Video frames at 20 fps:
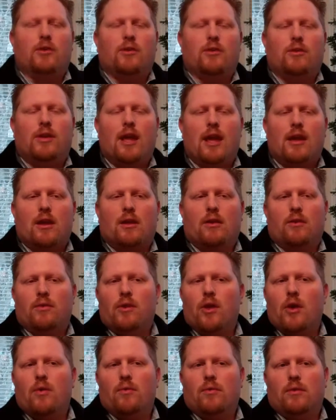Take a
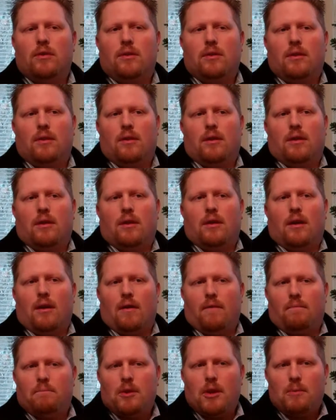note
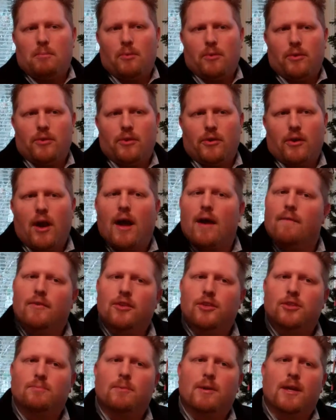of people in your
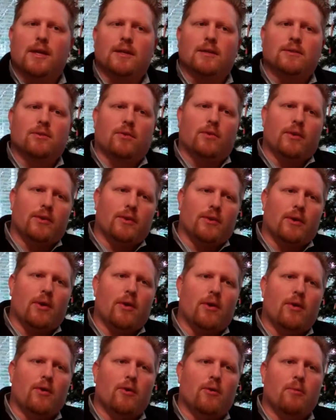office space or in your
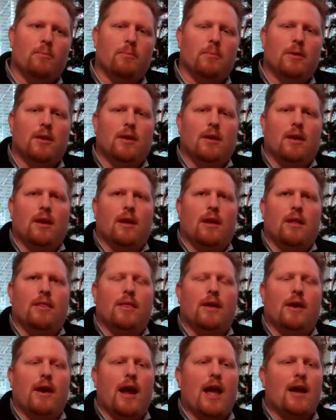home
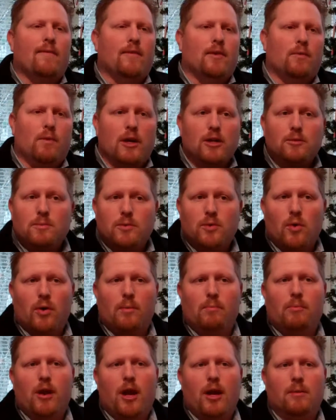that are having
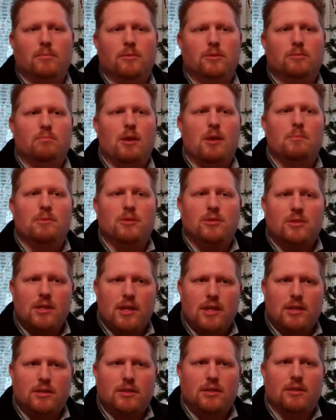respiratory problems, maybe
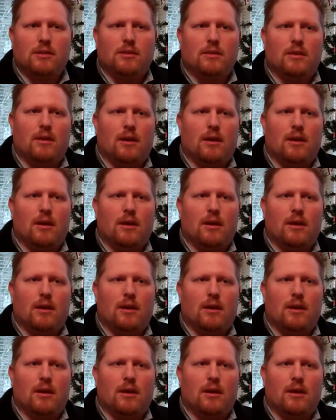sneezing,